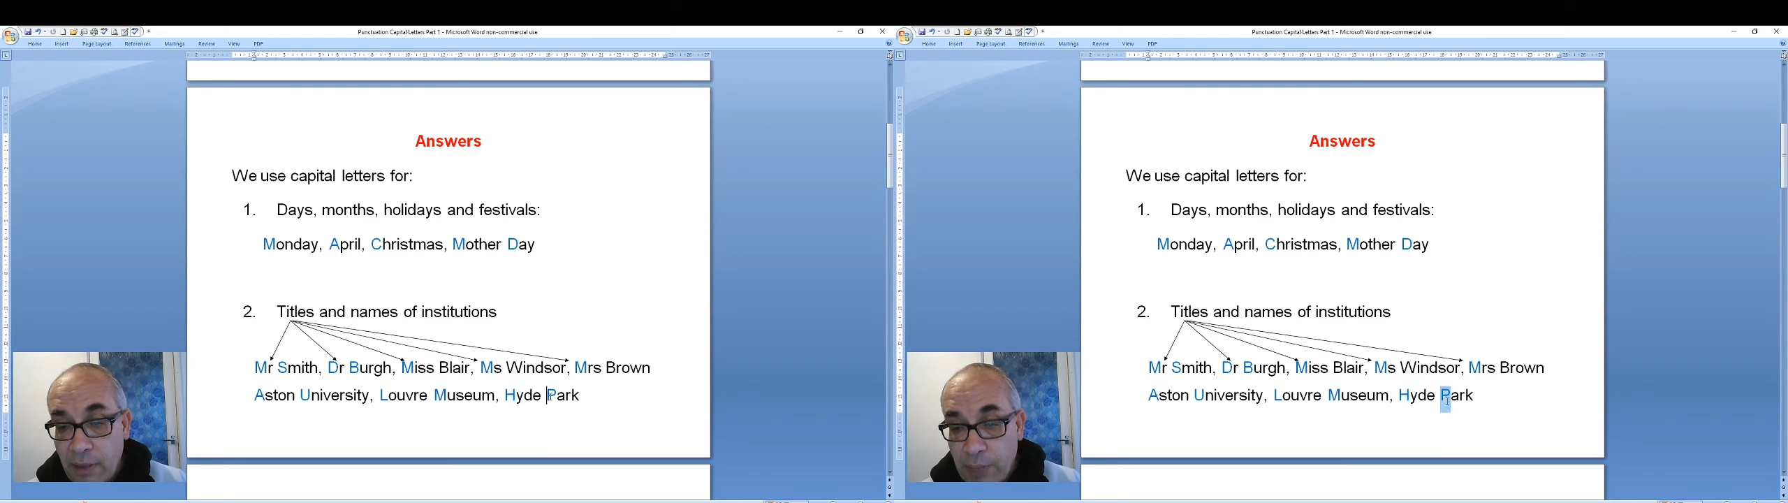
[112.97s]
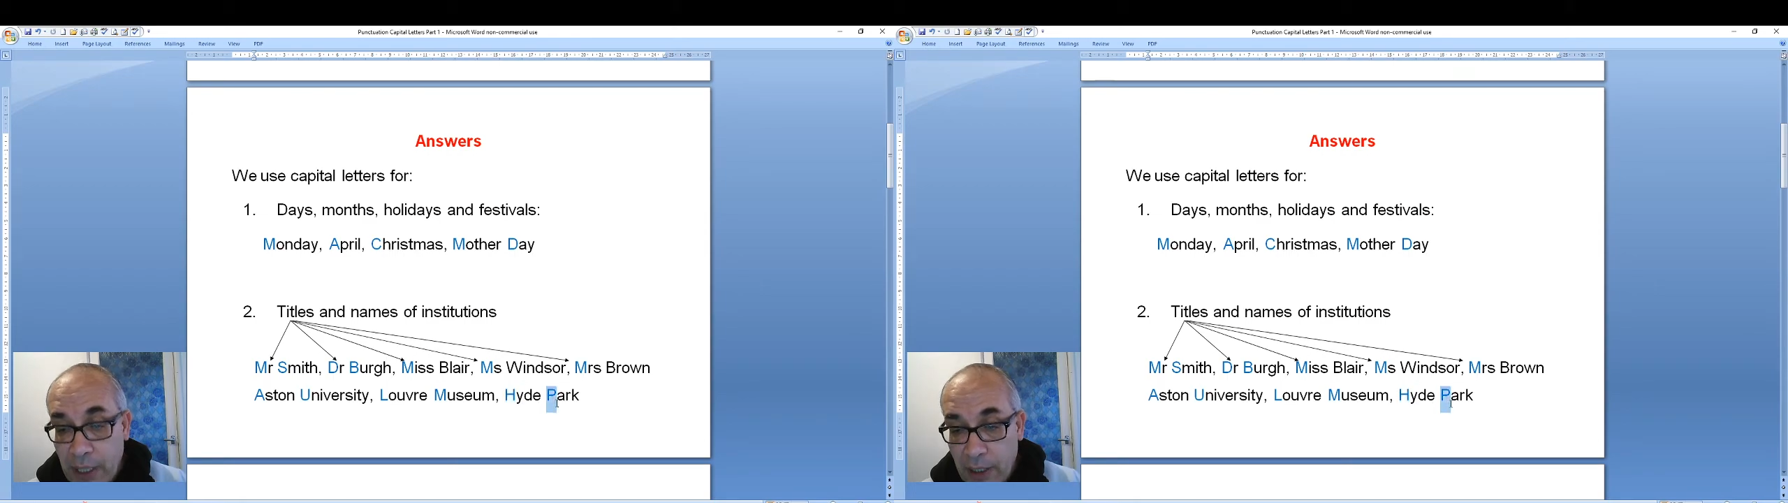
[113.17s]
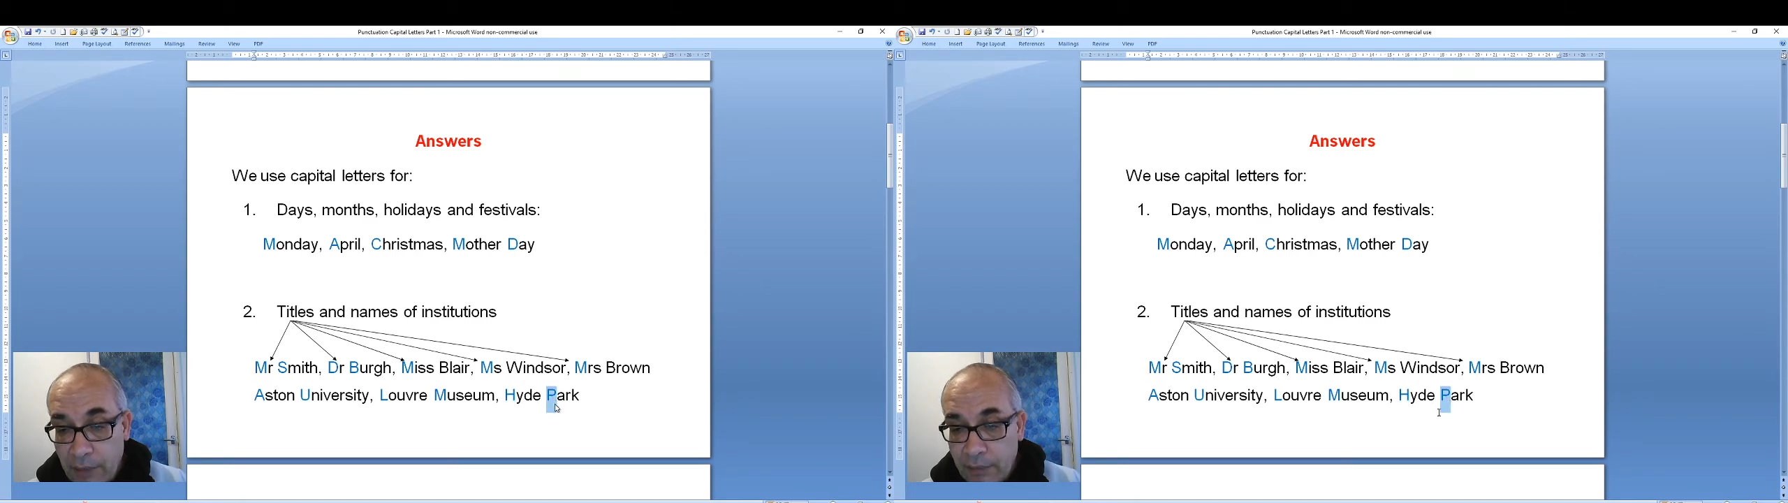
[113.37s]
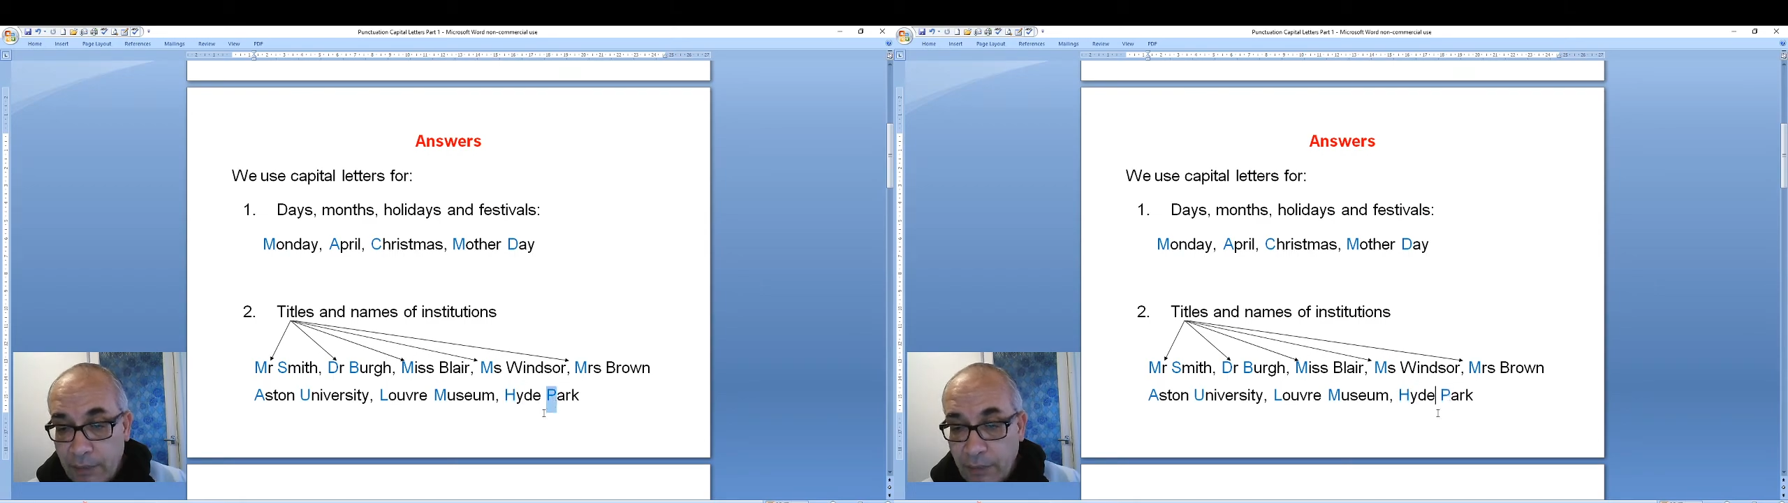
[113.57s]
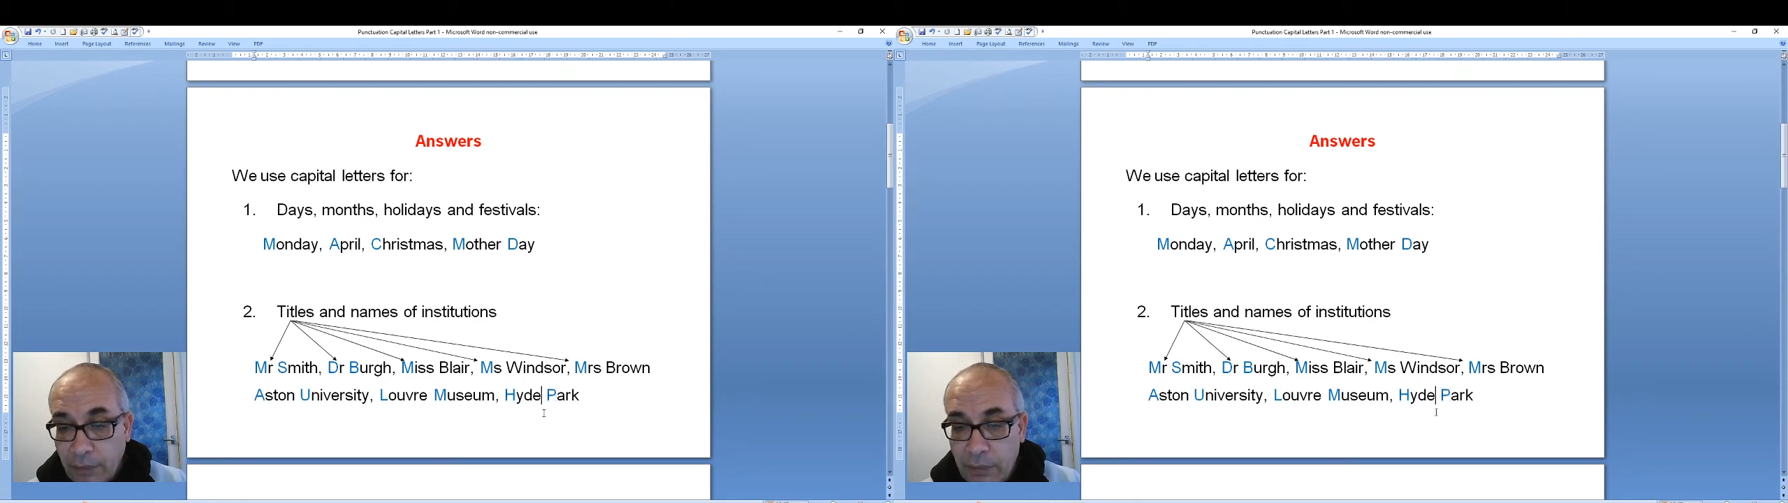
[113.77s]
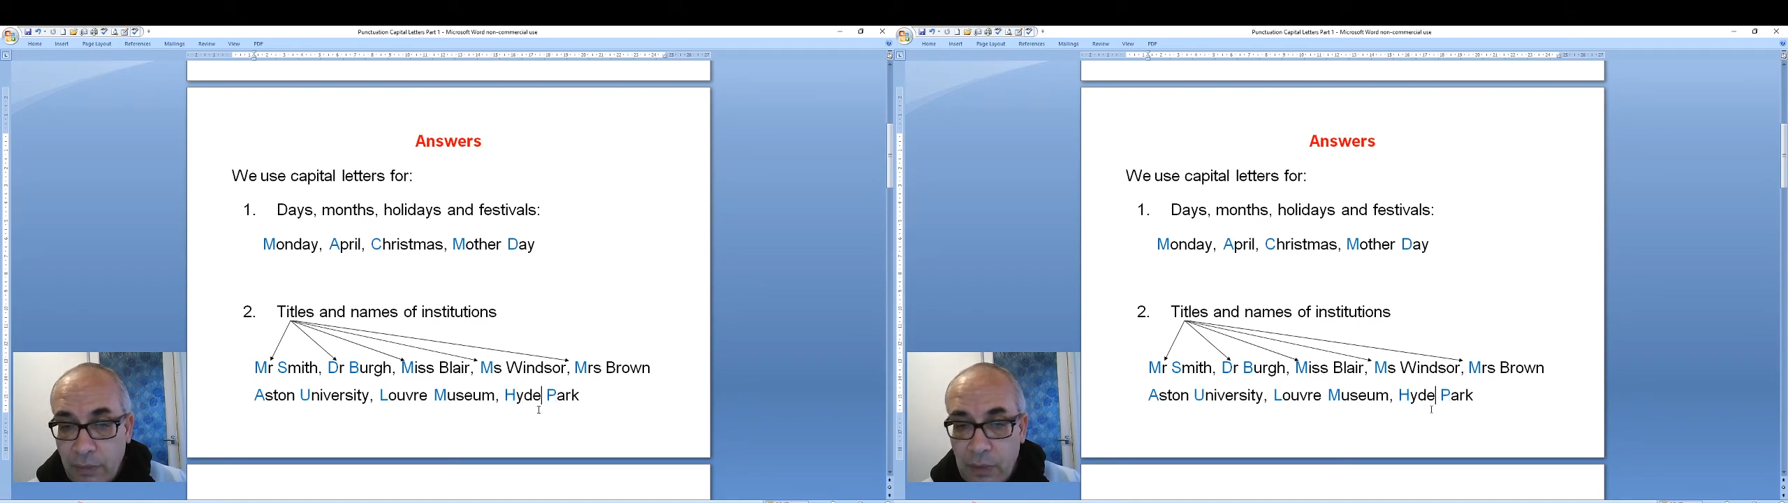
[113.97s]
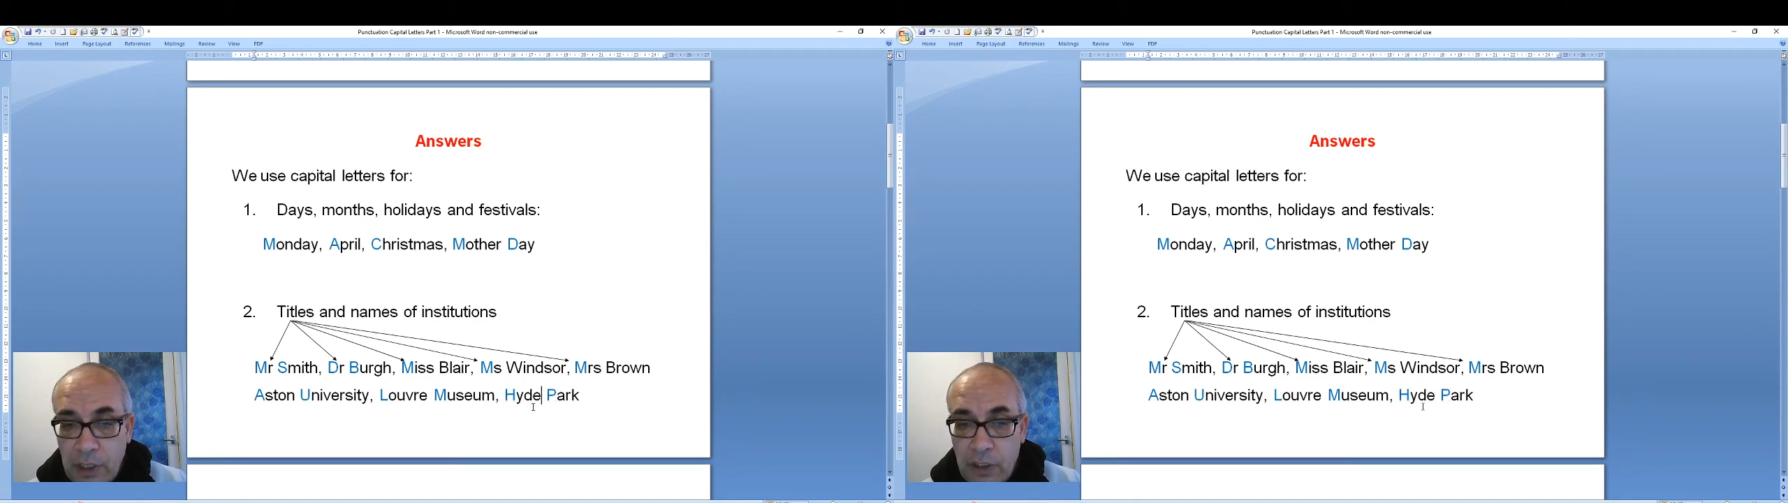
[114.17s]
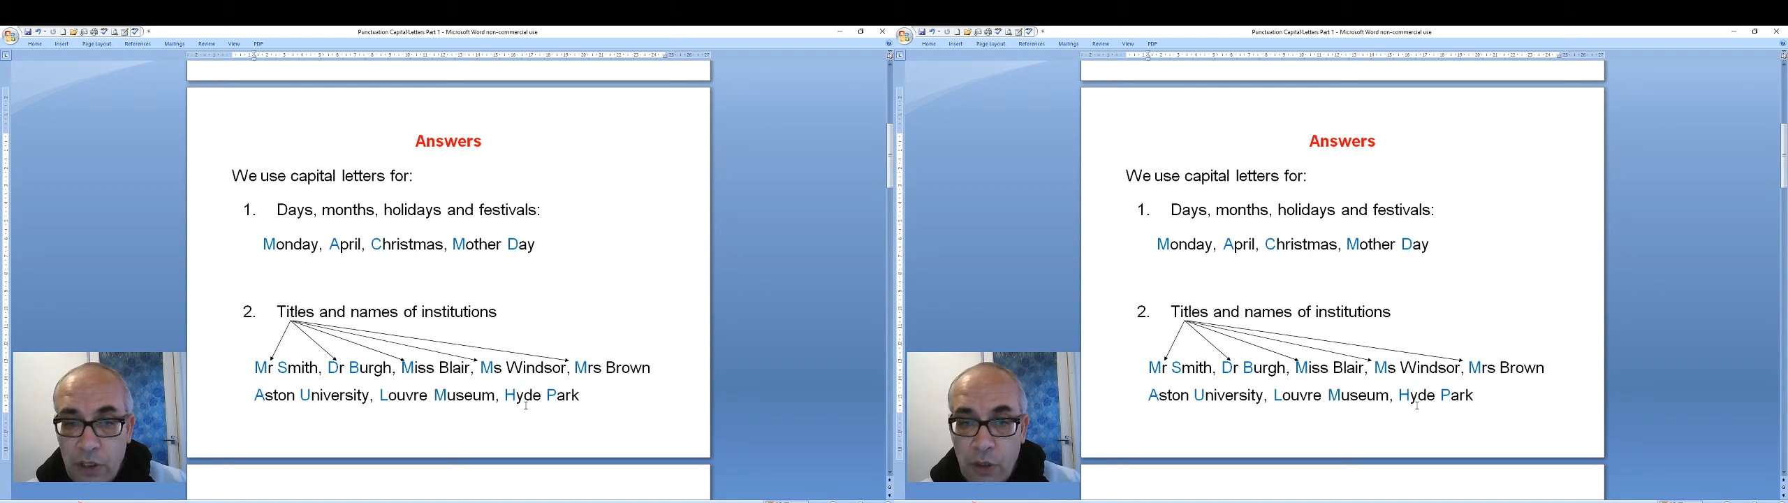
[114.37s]
P.
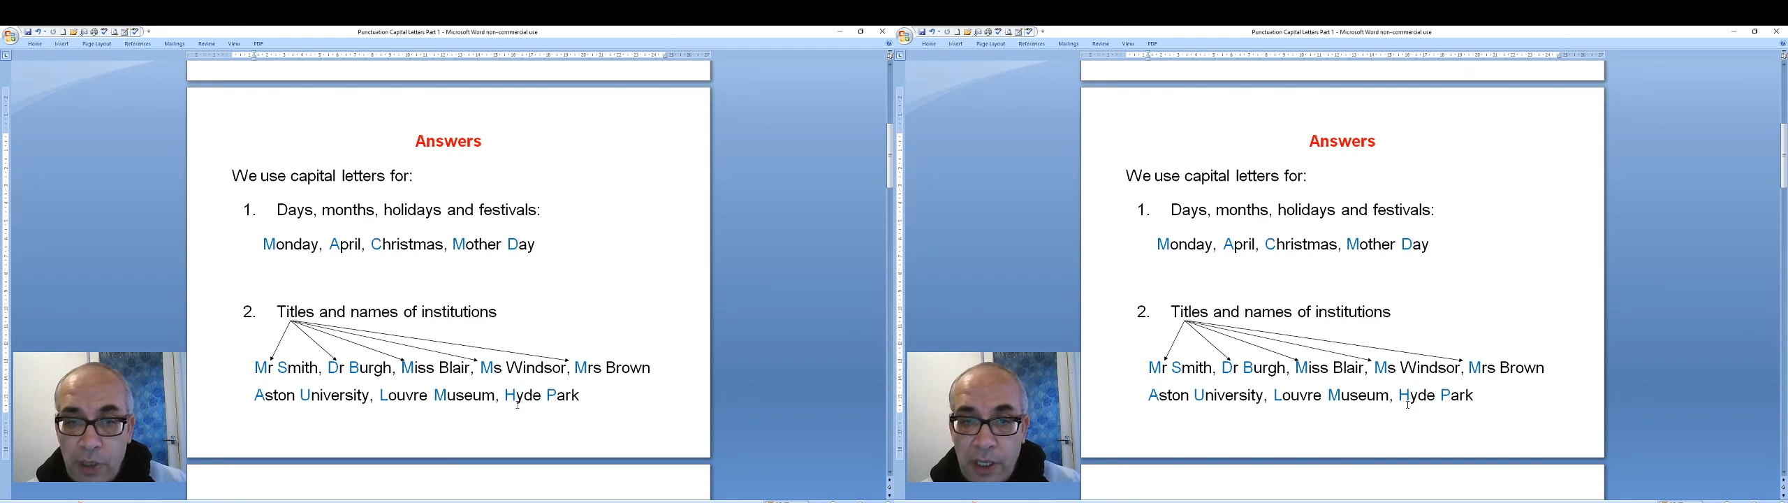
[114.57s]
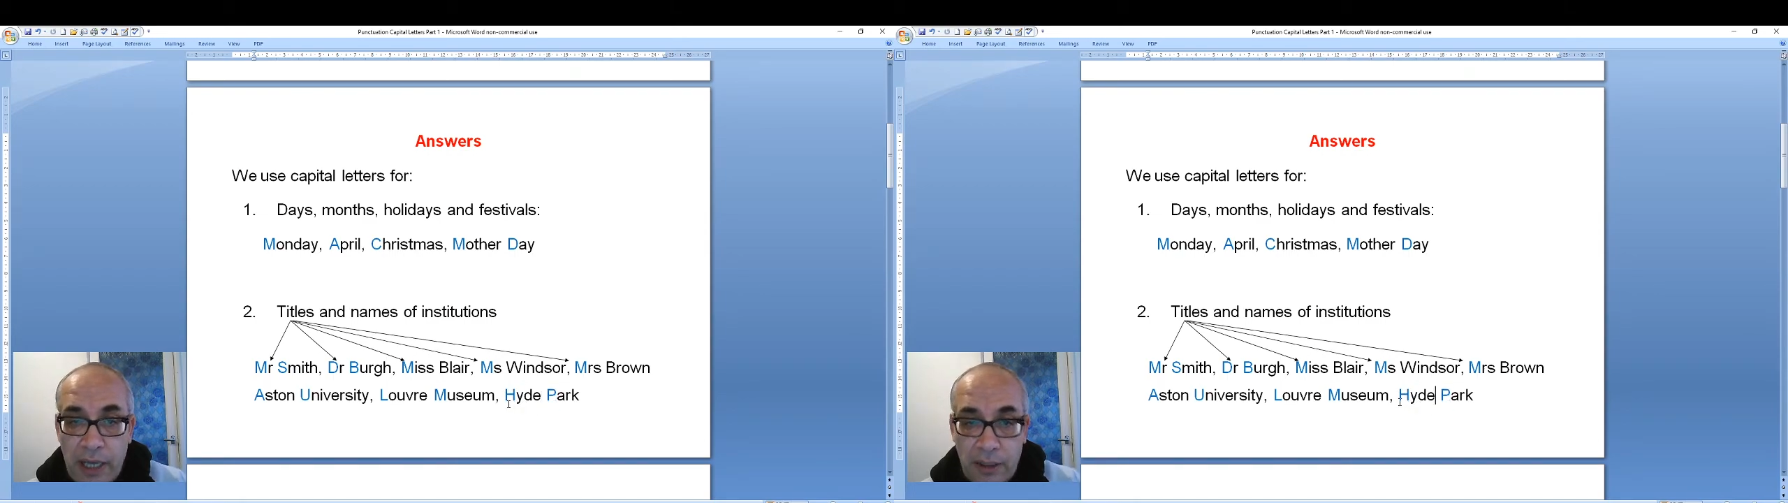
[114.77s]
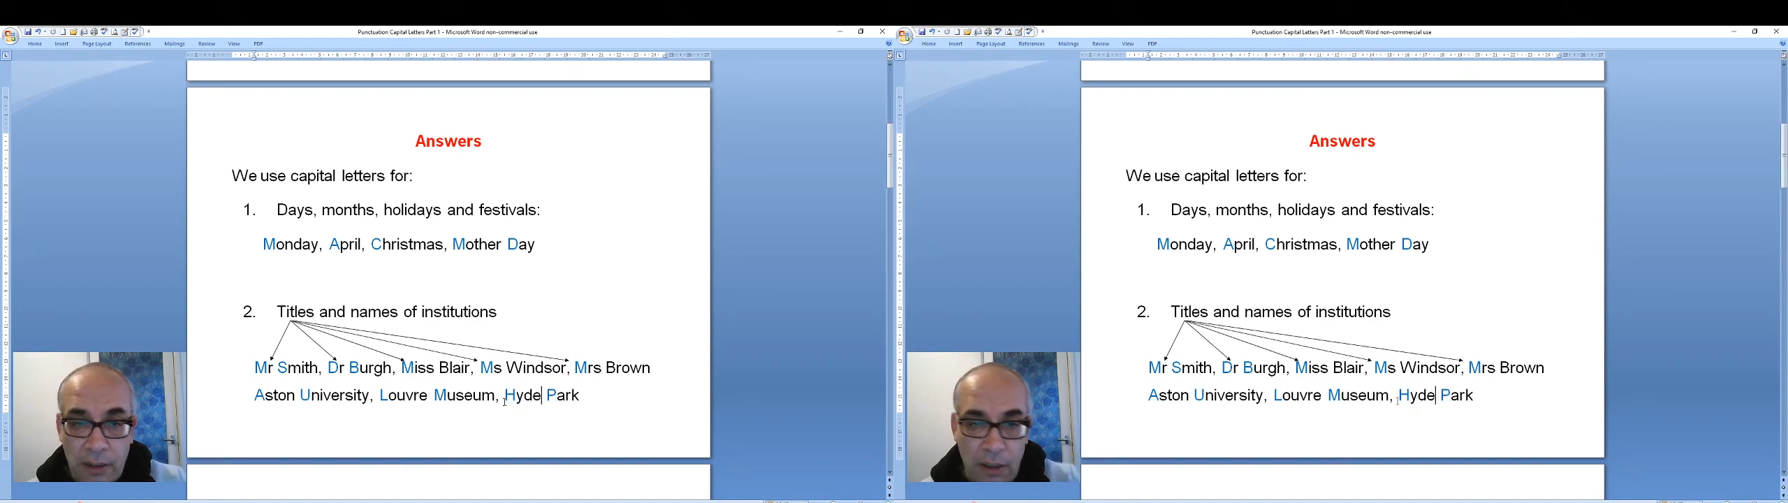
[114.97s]
So we write